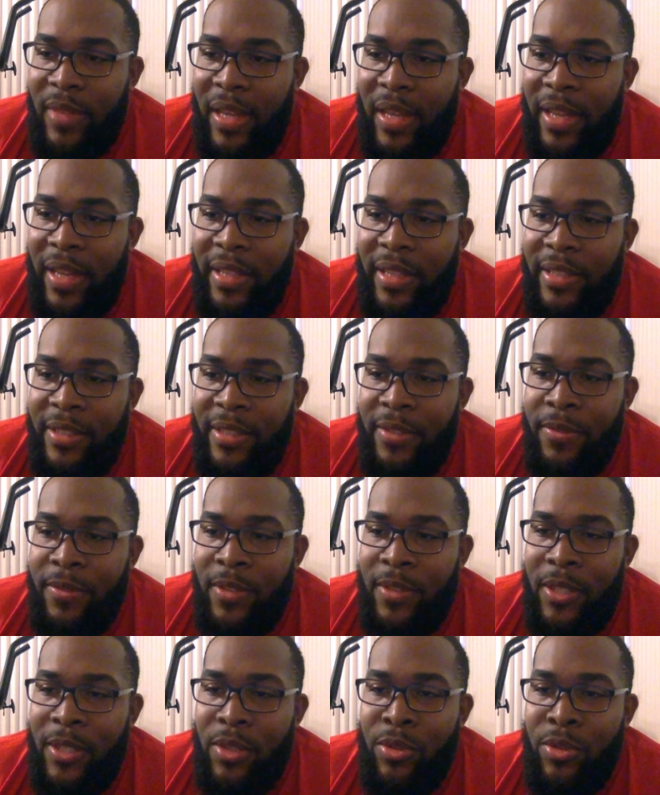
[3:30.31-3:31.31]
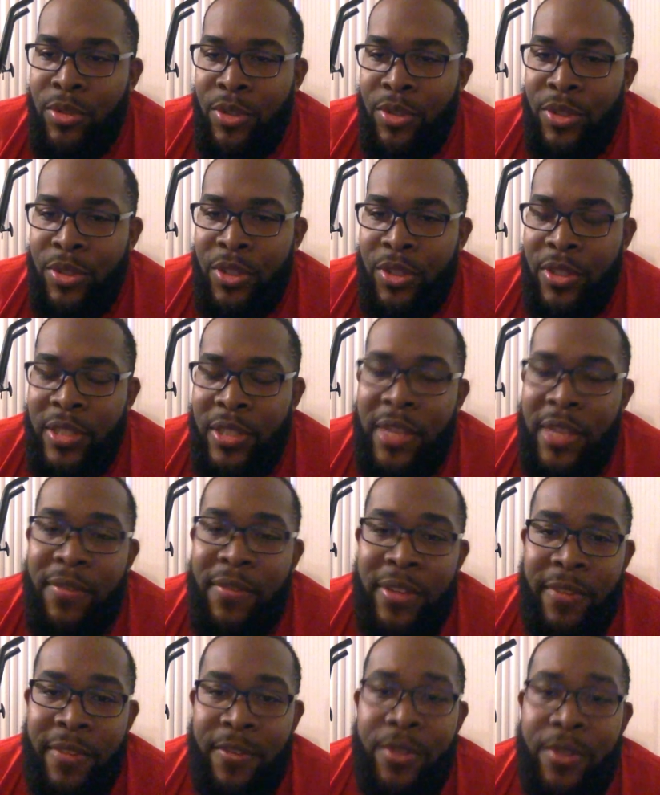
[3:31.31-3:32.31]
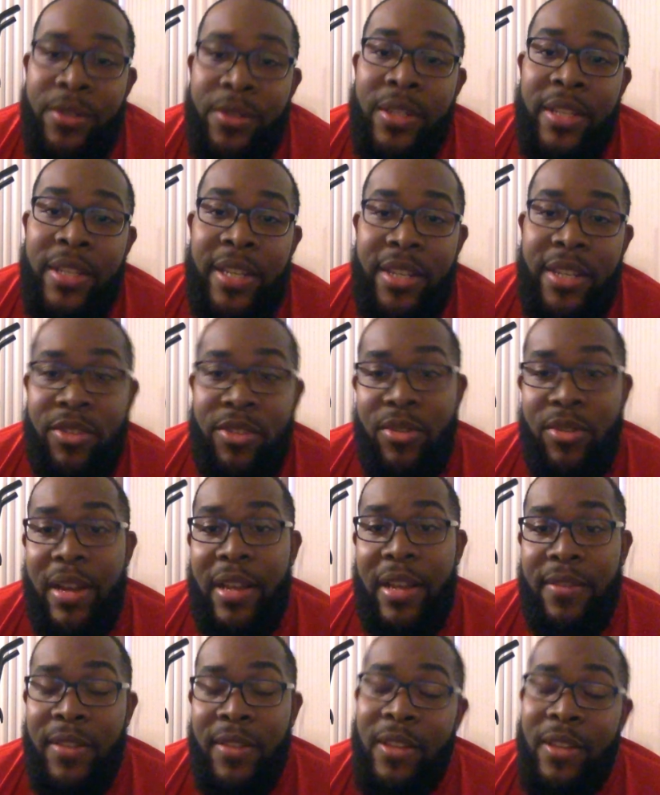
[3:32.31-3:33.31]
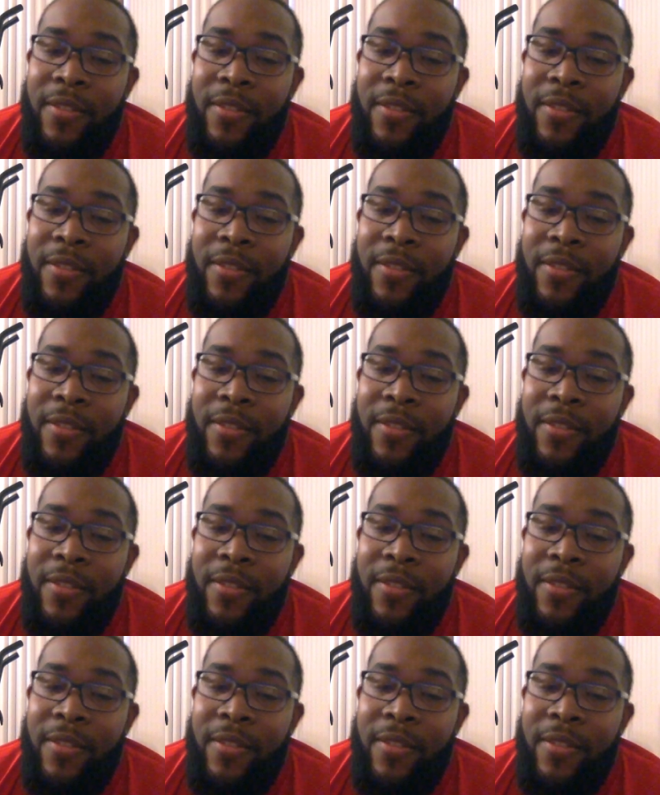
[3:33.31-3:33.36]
I live closer to 71st and King Drive.